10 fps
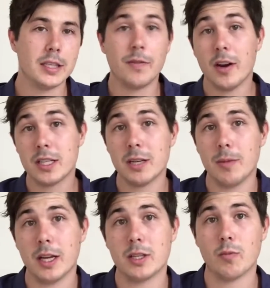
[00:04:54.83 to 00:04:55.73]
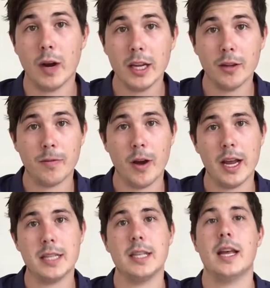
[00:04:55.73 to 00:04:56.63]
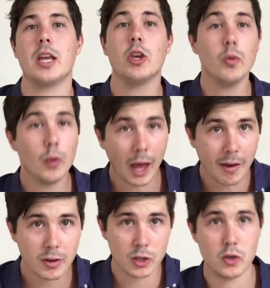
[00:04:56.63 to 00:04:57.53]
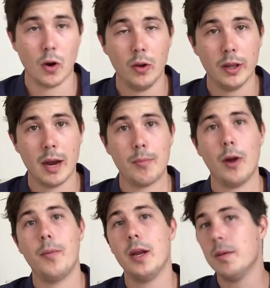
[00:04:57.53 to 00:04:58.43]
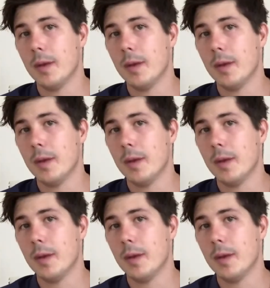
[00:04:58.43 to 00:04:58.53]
it's very similar to regular finance in that you will have control of that property,